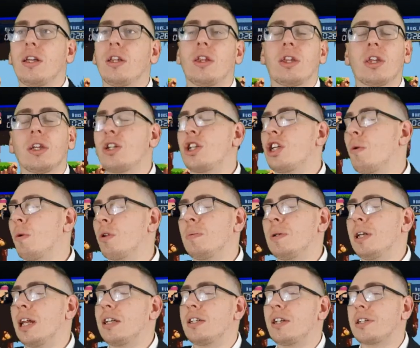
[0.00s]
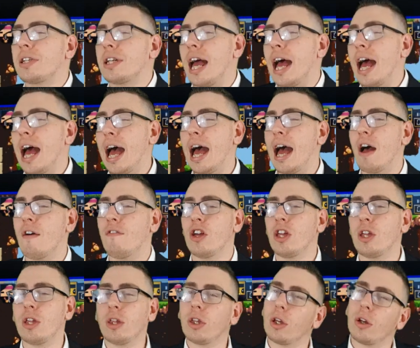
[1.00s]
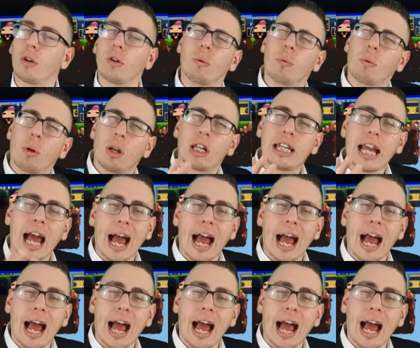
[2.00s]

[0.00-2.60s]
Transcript: that She Wants Me Dead doesn't have.